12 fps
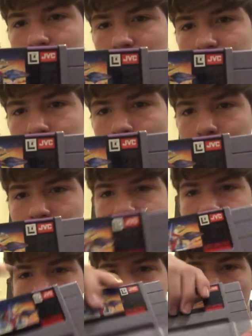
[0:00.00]
Super
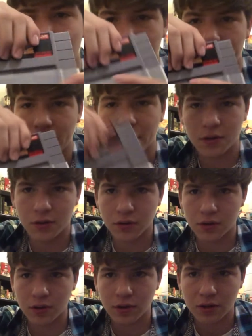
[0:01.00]
Star Wars
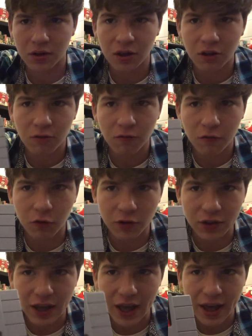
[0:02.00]
for
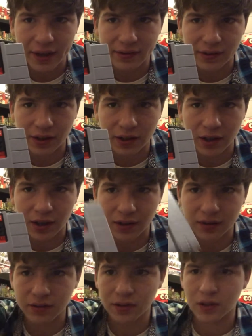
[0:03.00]
the
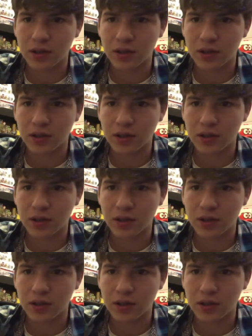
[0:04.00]
SNES.